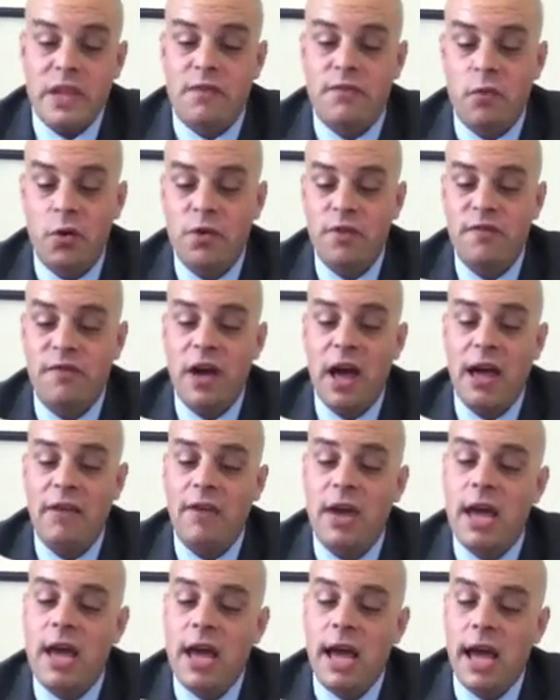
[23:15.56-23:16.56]
Verse
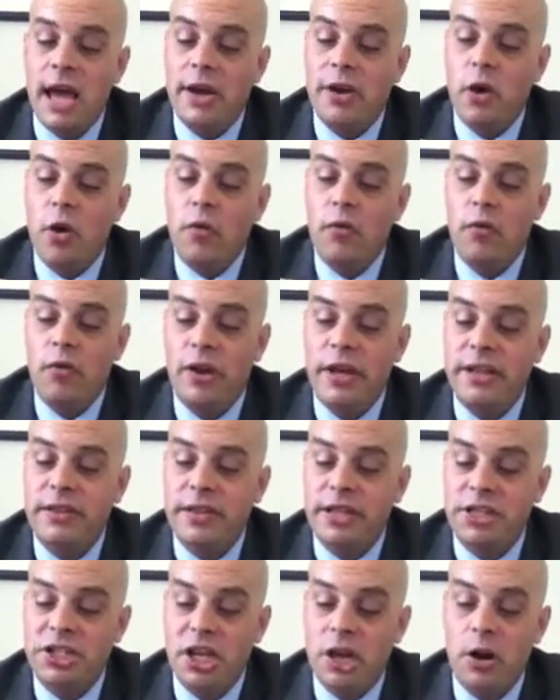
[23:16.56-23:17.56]
5, "And over
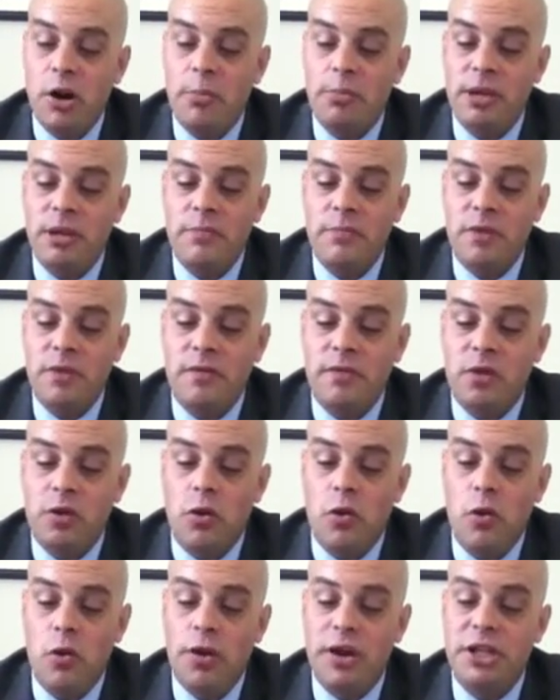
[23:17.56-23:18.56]
it the cherubims of
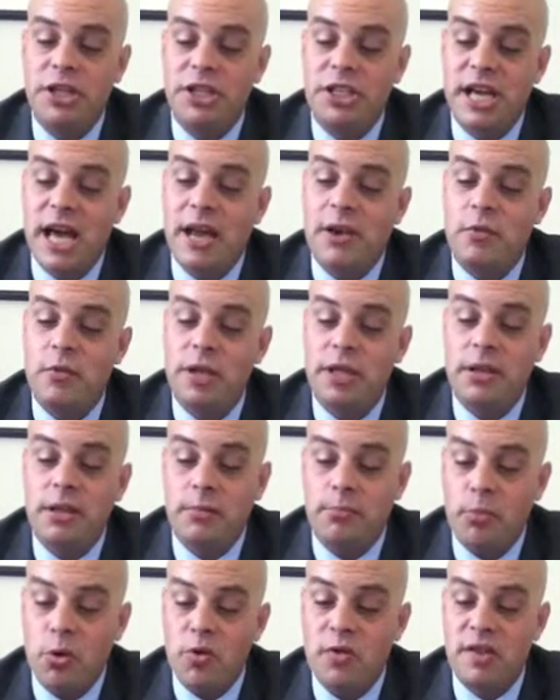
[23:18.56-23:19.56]
glory shadowing
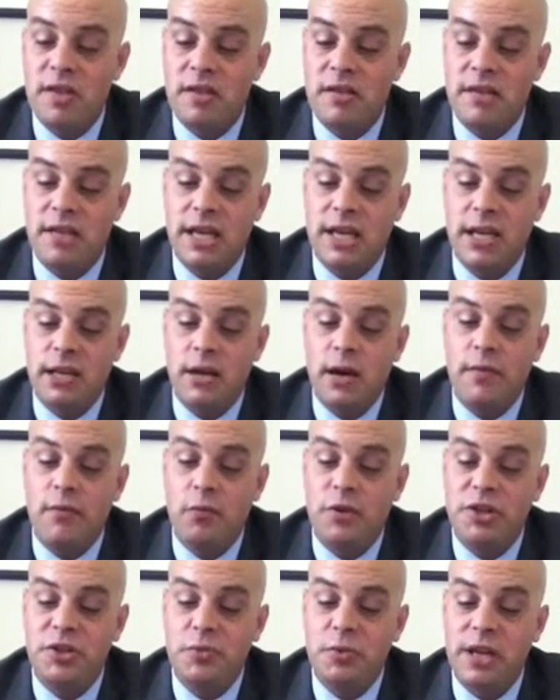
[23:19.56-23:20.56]
the mercy seat,
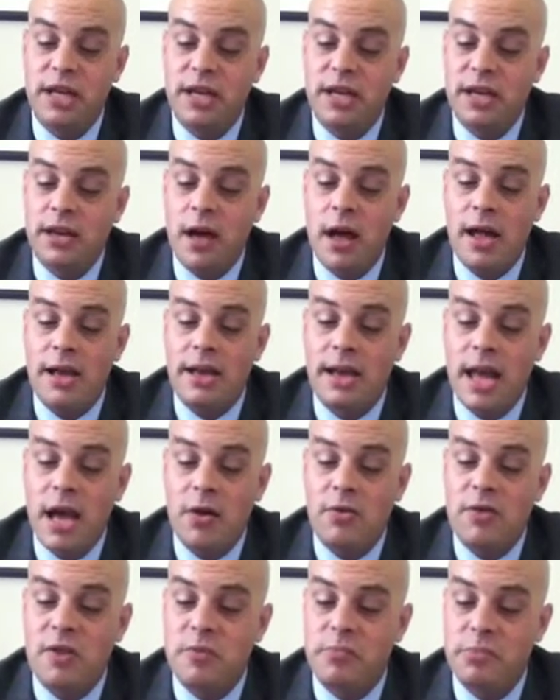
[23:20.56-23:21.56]
of which we cannot
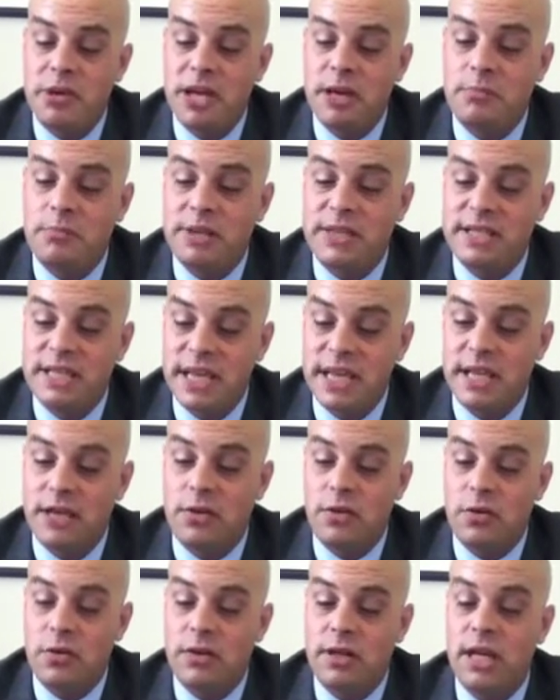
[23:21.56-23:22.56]
now speak
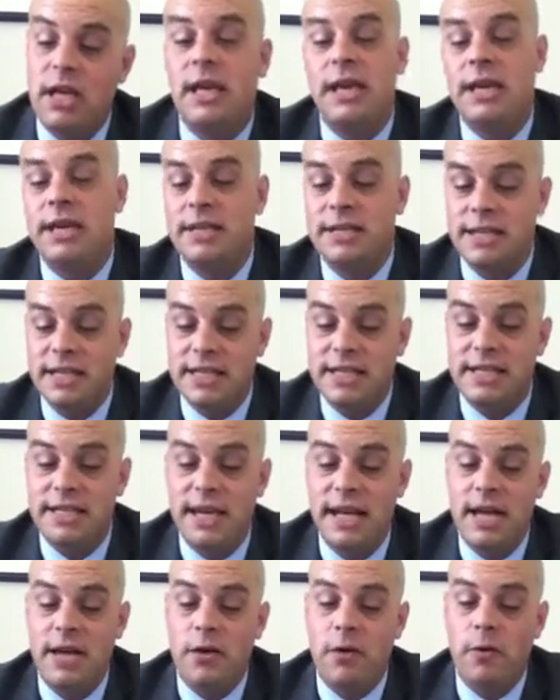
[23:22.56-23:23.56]
particularly in
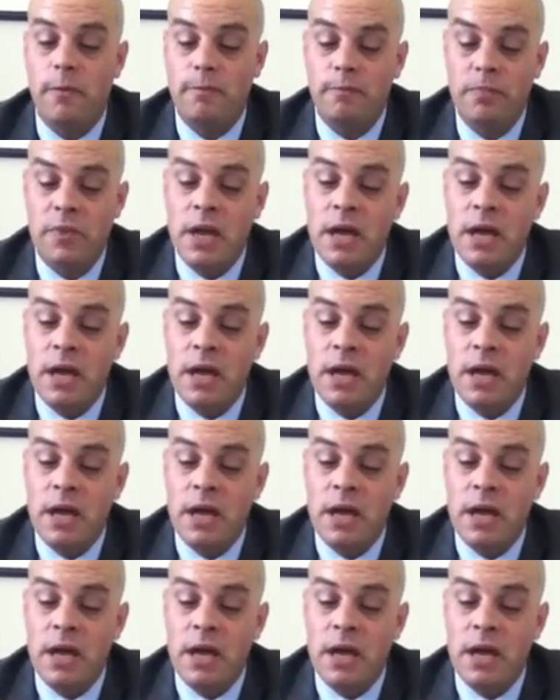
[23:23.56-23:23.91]
detail.